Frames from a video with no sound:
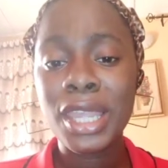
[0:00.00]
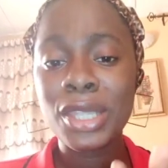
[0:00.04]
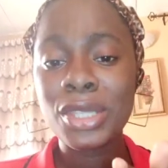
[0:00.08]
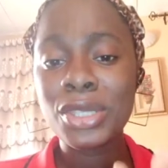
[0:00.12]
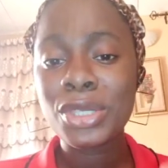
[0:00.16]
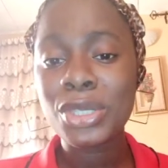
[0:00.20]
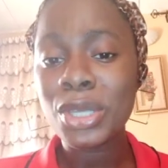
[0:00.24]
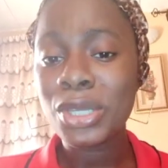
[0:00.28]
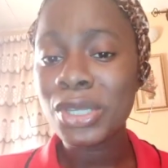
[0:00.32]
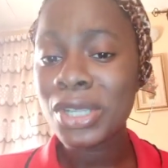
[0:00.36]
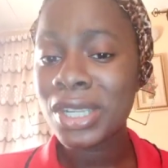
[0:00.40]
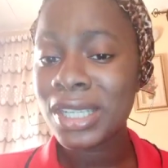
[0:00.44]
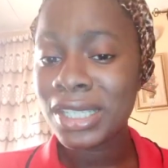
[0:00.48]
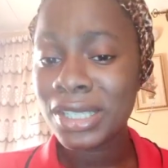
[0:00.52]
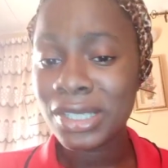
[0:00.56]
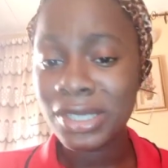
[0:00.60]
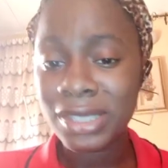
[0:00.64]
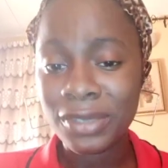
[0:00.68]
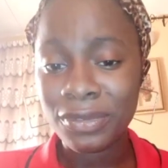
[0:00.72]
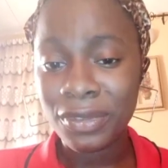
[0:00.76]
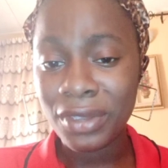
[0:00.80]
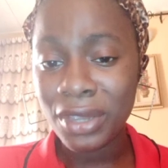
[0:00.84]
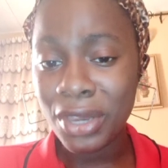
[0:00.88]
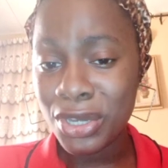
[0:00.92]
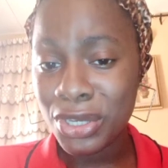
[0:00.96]
Turn on the
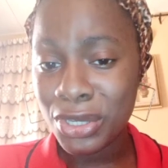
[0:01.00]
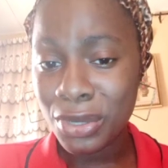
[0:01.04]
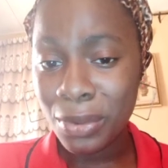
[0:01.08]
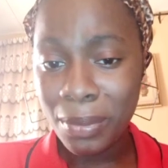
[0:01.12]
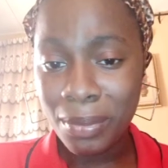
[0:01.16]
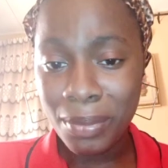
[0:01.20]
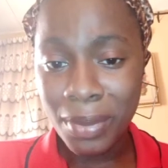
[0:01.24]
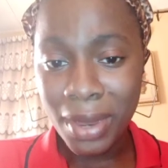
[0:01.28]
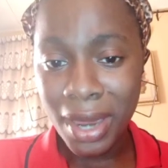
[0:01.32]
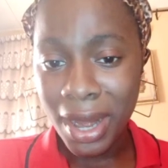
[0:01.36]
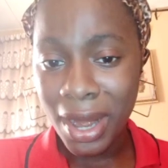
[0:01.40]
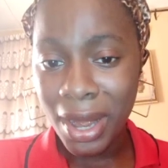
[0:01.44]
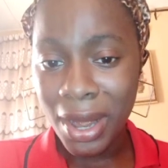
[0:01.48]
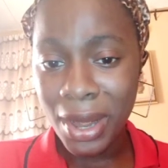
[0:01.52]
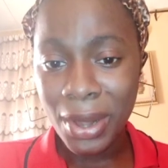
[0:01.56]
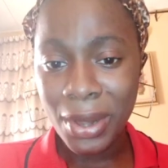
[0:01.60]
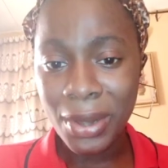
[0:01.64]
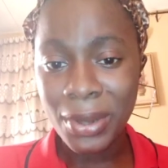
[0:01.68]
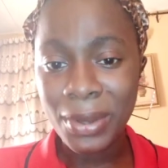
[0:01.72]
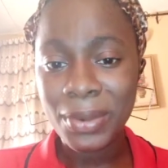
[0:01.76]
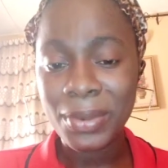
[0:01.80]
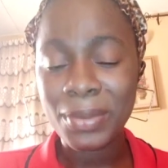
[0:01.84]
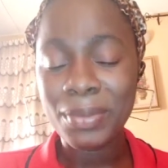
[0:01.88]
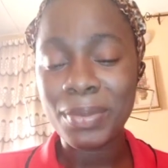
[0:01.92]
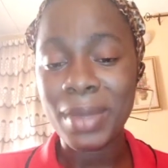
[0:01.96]
notification
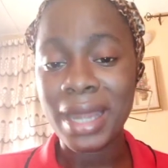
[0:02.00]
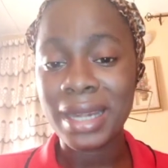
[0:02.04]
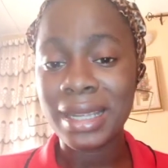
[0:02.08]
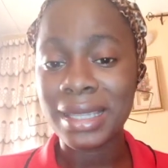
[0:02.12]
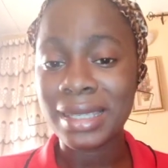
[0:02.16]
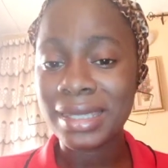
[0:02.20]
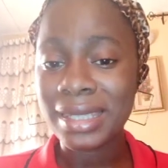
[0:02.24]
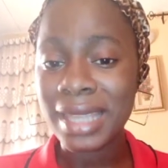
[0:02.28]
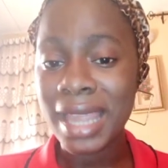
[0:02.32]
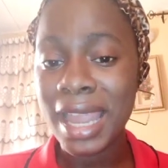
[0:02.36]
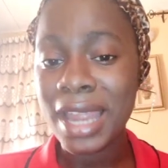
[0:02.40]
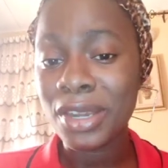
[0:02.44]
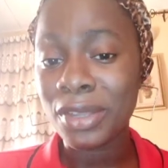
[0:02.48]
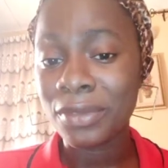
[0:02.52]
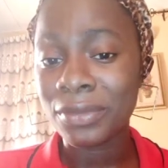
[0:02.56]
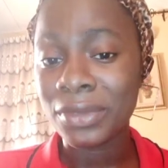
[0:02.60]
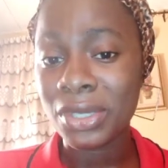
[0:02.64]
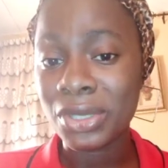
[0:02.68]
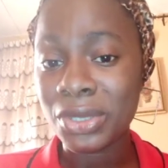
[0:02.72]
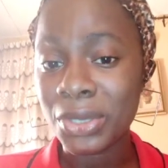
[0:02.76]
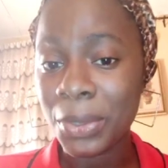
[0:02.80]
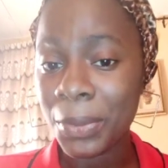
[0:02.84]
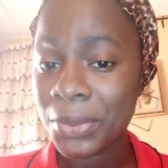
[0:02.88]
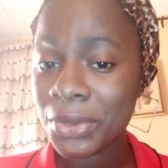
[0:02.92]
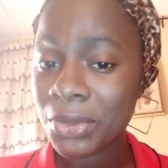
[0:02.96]
bell by the side of the
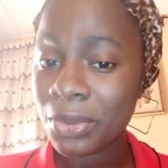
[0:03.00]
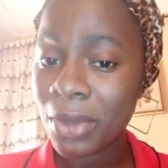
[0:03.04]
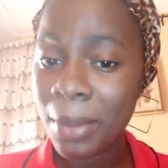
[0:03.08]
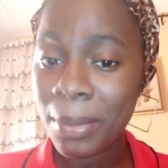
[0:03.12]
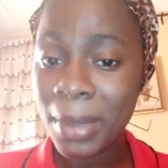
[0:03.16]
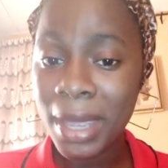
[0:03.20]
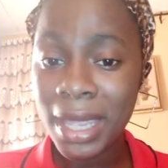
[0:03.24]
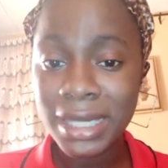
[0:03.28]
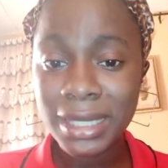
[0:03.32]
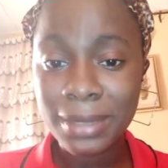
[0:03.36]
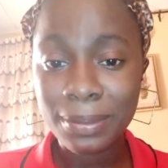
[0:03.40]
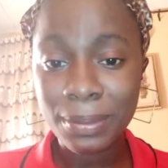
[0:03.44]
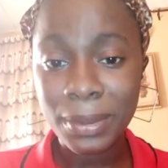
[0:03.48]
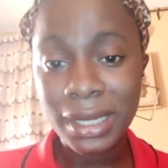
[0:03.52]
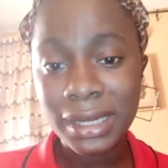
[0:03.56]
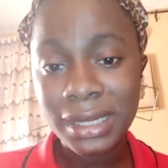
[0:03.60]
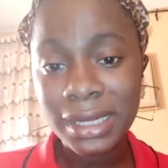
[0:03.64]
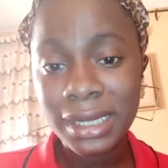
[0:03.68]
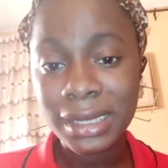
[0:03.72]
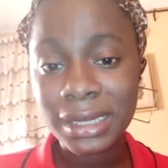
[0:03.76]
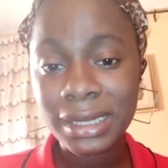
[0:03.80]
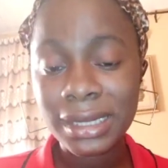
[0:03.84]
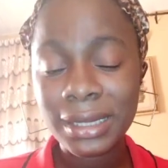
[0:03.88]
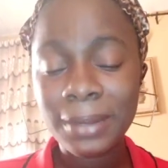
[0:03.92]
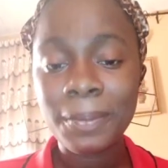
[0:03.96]
subscribers
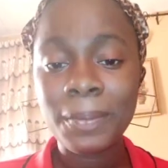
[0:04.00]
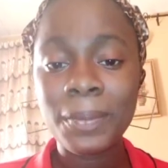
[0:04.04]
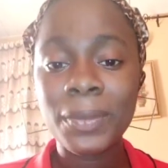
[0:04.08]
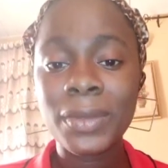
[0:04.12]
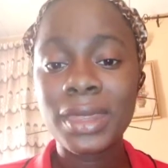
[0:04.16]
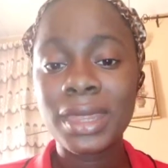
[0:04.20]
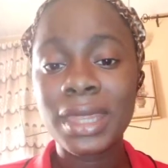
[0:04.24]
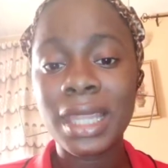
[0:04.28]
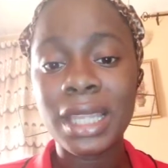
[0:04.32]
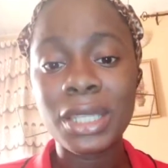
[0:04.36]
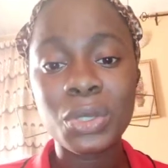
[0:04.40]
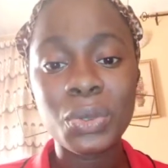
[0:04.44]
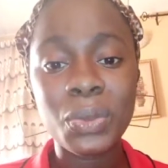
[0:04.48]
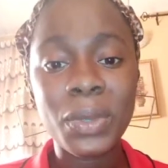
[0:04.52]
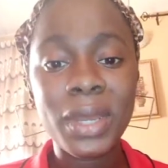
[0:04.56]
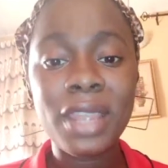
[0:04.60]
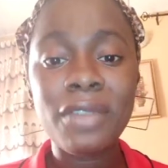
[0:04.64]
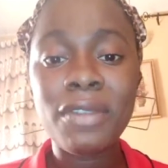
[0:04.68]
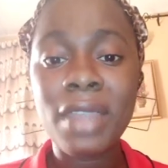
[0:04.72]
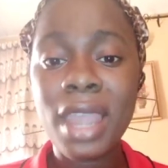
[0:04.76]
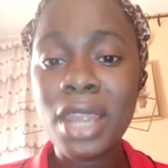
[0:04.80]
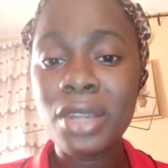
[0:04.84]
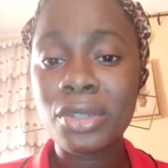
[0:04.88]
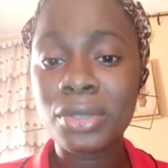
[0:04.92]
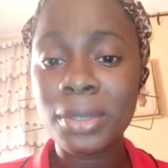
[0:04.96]
button. That's whenever
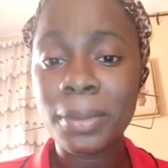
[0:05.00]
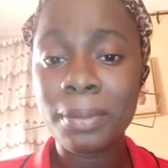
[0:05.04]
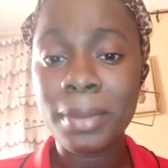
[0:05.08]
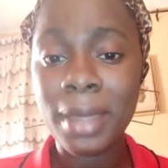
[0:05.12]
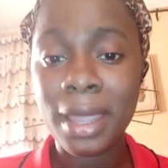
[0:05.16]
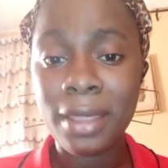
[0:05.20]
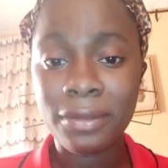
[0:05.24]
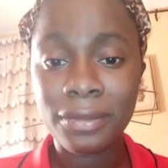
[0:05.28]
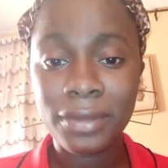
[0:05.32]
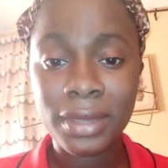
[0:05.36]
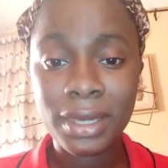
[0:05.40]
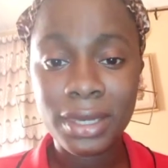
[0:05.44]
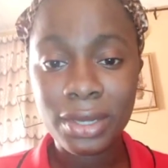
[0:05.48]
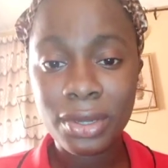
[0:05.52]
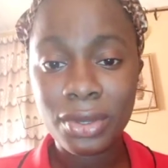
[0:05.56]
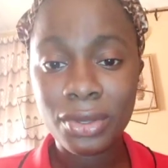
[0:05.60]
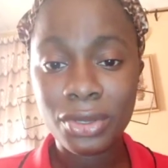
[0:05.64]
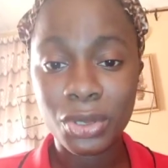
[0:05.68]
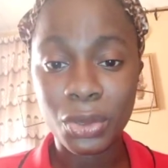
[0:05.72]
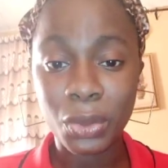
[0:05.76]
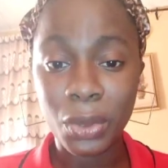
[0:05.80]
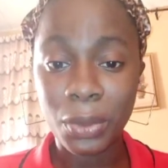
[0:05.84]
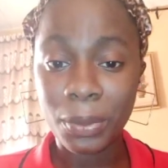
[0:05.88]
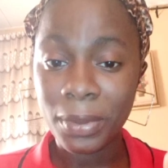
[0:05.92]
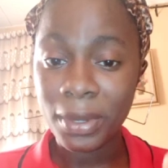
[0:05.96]
I drop my videos,
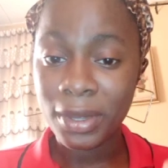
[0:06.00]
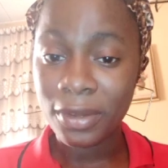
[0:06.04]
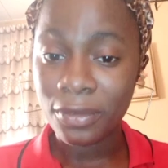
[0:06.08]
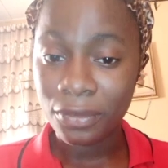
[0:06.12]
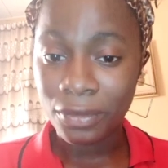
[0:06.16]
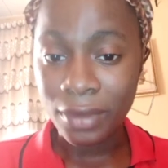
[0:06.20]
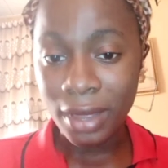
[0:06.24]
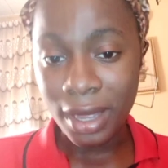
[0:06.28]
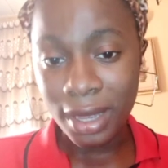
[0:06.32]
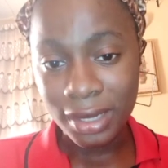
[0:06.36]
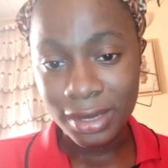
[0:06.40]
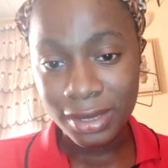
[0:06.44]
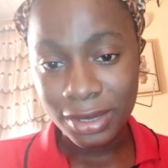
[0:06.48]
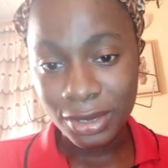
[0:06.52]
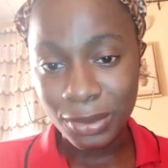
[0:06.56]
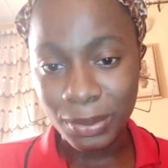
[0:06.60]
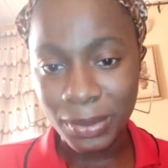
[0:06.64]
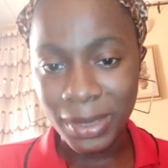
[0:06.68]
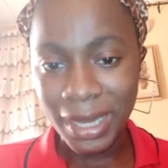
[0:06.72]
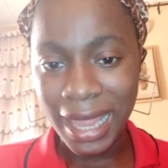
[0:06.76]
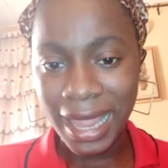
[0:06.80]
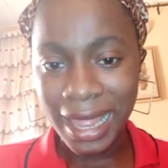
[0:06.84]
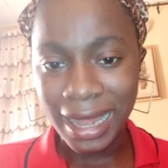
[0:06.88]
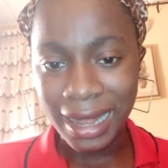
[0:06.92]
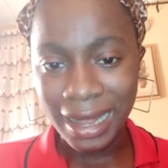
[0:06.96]
you will be the first to be
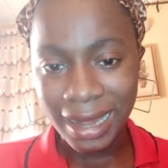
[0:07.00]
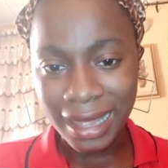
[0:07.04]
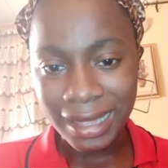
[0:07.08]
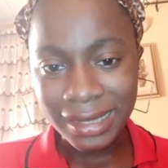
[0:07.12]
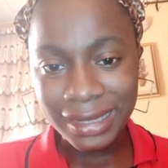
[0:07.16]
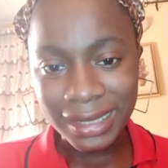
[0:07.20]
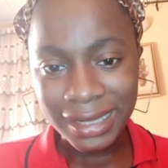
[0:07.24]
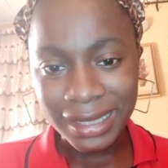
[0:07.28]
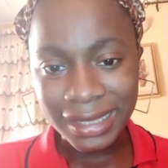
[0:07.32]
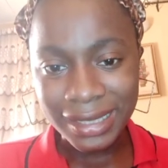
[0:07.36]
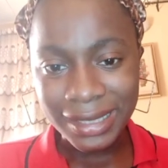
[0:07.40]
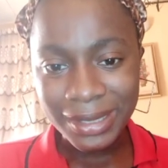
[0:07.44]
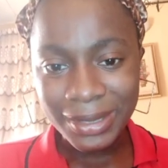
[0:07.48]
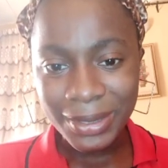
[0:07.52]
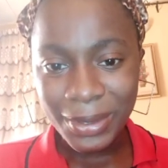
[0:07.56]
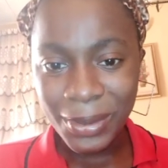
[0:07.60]
alerted.